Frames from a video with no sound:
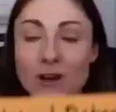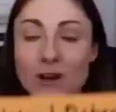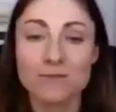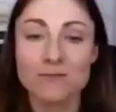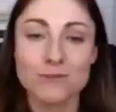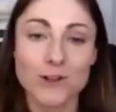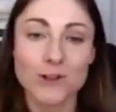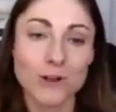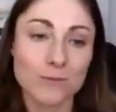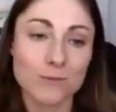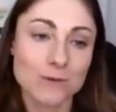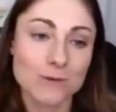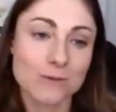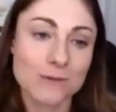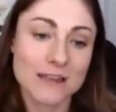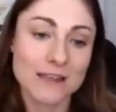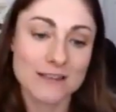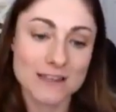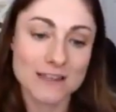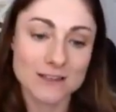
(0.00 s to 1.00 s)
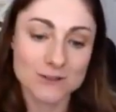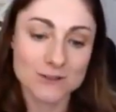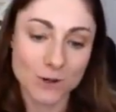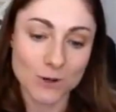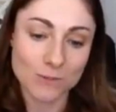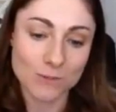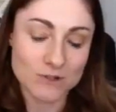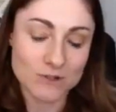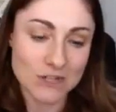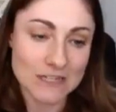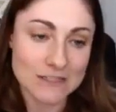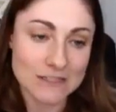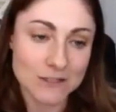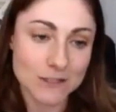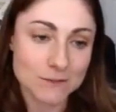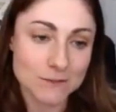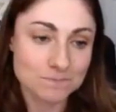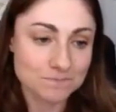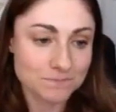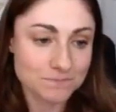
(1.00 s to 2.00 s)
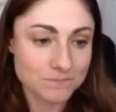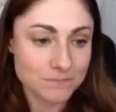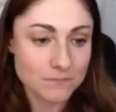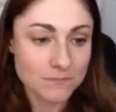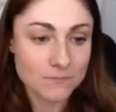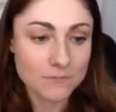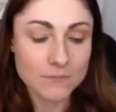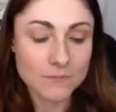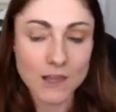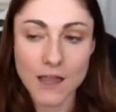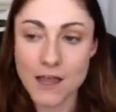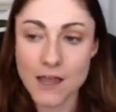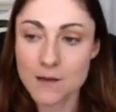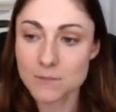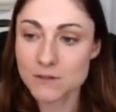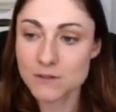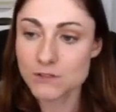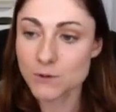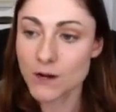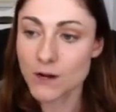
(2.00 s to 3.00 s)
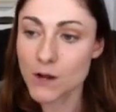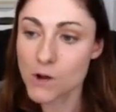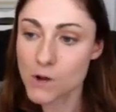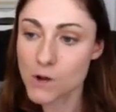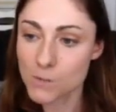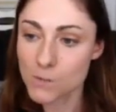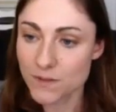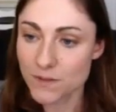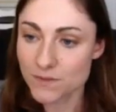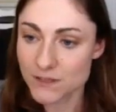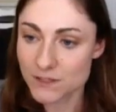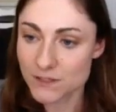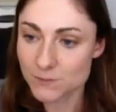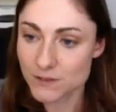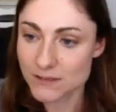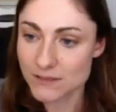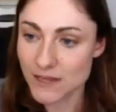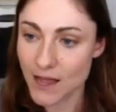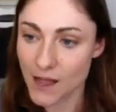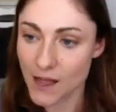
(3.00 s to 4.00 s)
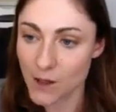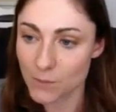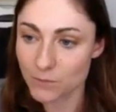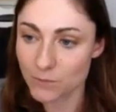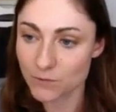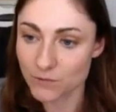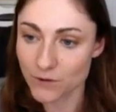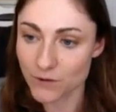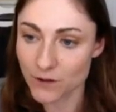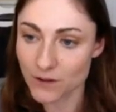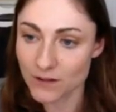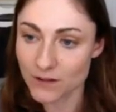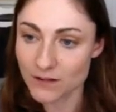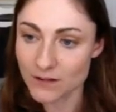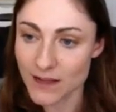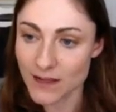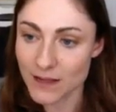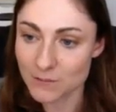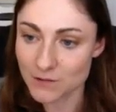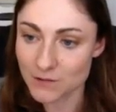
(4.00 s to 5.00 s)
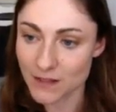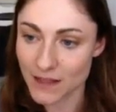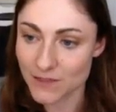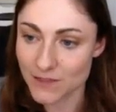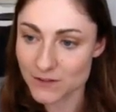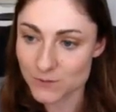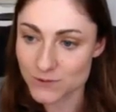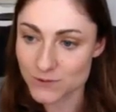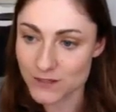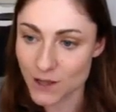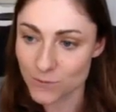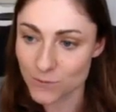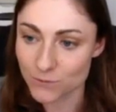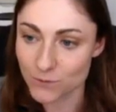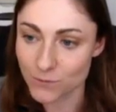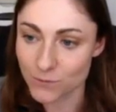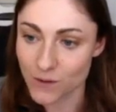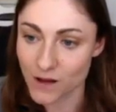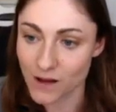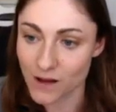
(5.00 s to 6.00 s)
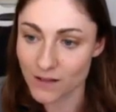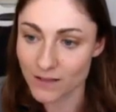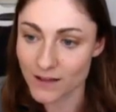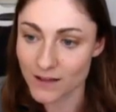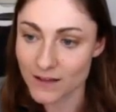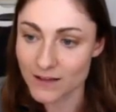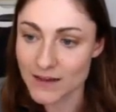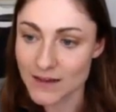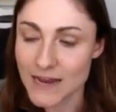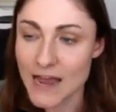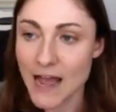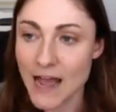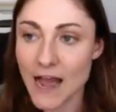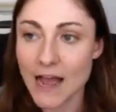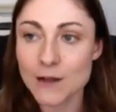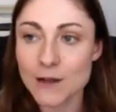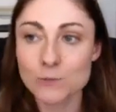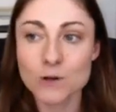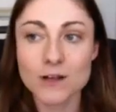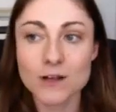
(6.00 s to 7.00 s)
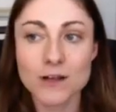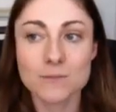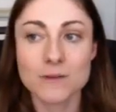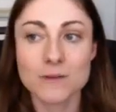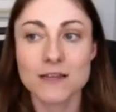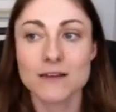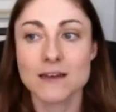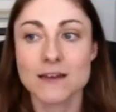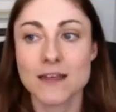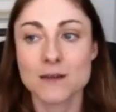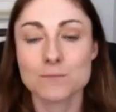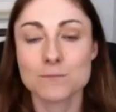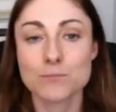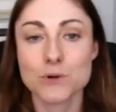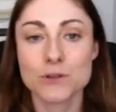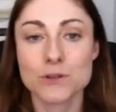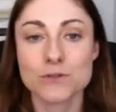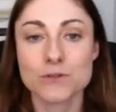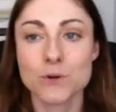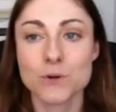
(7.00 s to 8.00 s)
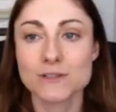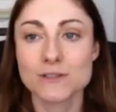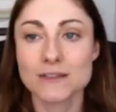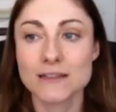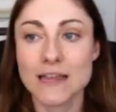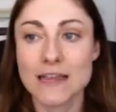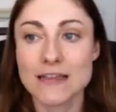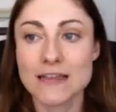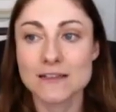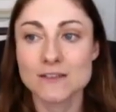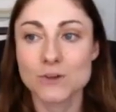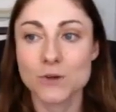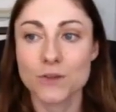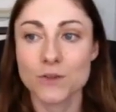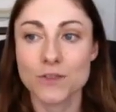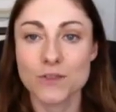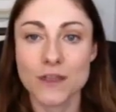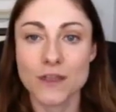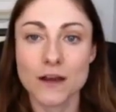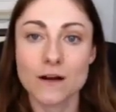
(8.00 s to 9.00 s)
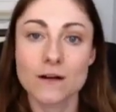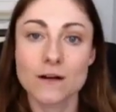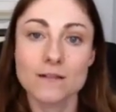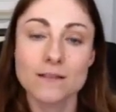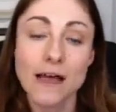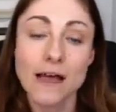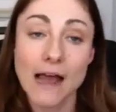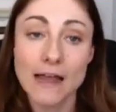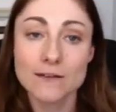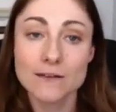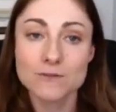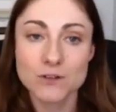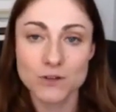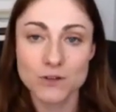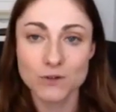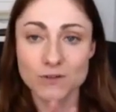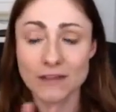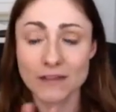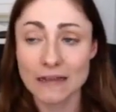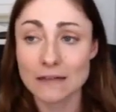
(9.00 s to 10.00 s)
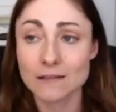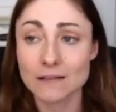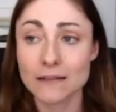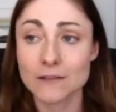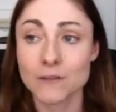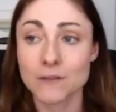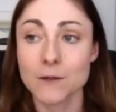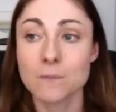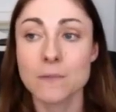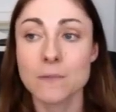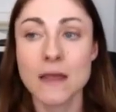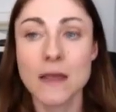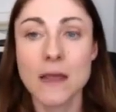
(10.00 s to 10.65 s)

envelope. It will make things so much easier. So I hope that this was helpful. I'm glad this was helpful, Paula. I will come in and put those links so that they are live so that you can like click them